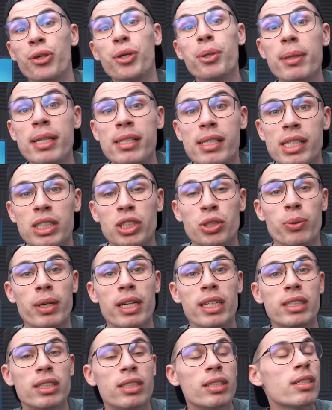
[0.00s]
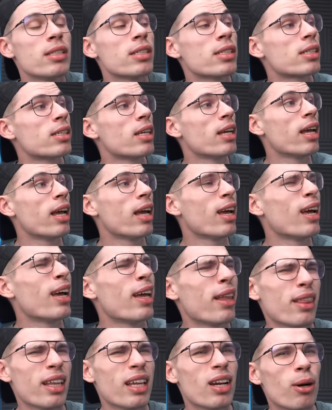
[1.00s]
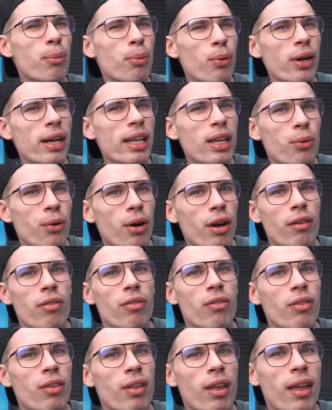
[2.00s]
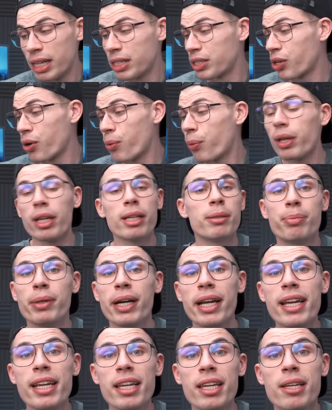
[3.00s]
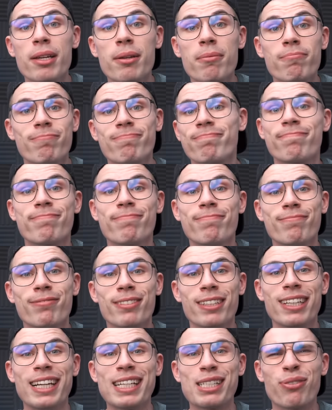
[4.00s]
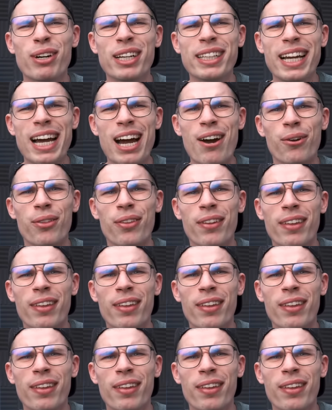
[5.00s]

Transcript: cubing situations that are pretty rough. So will it break? Let's find out.